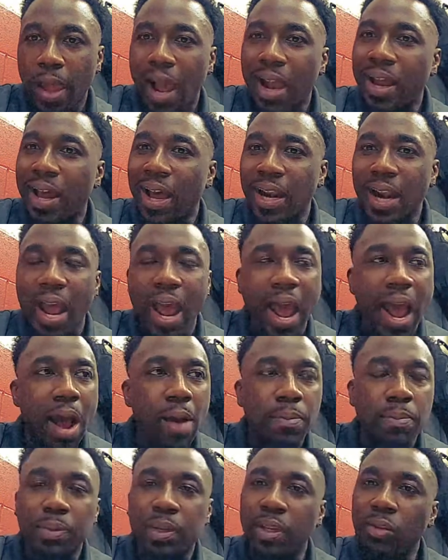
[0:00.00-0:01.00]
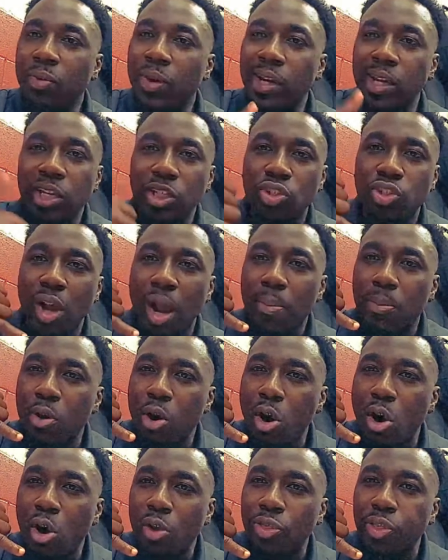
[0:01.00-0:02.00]
I got an album getting ready to drop
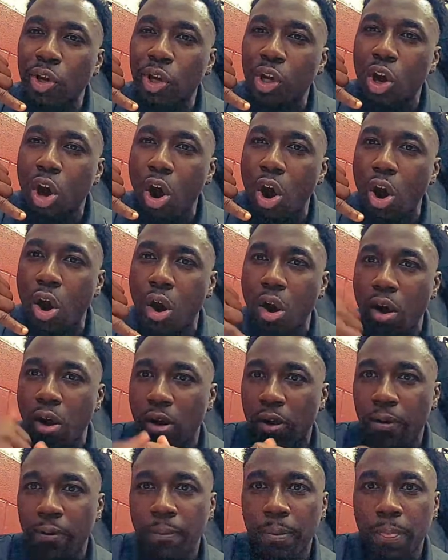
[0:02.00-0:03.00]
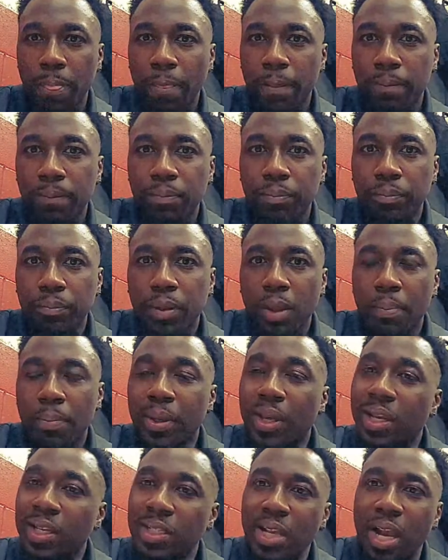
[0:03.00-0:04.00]
called The Call
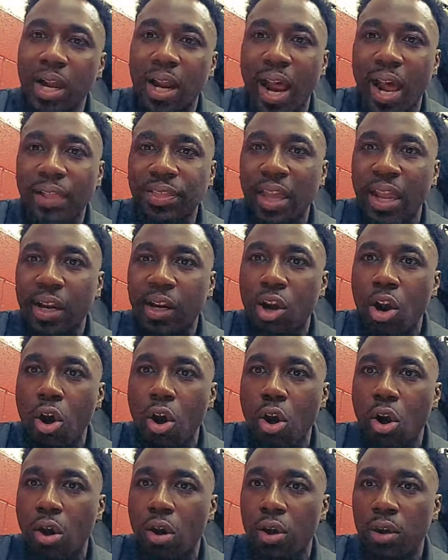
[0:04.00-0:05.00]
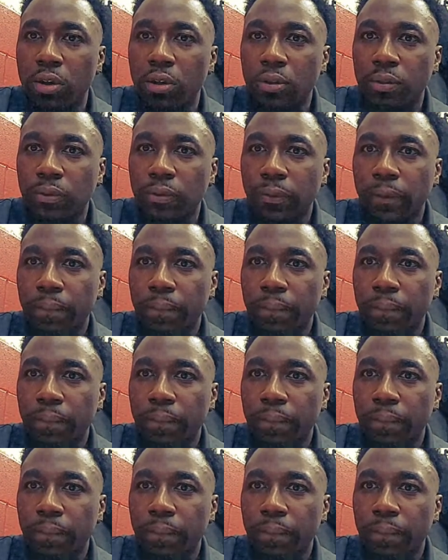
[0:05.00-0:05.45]
because I got that call.